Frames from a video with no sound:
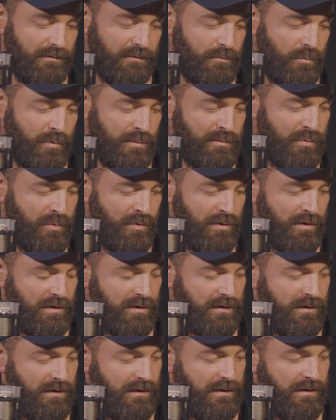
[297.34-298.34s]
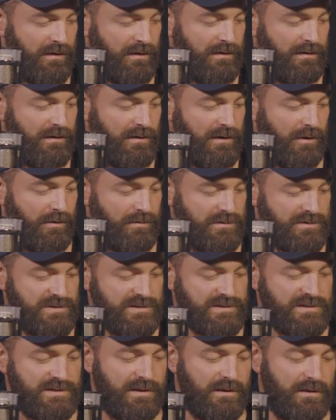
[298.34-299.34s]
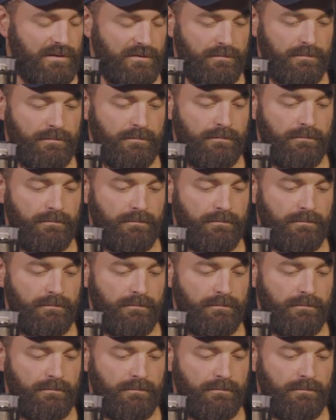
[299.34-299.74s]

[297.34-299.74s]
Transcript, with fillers: one more, you know, is just the.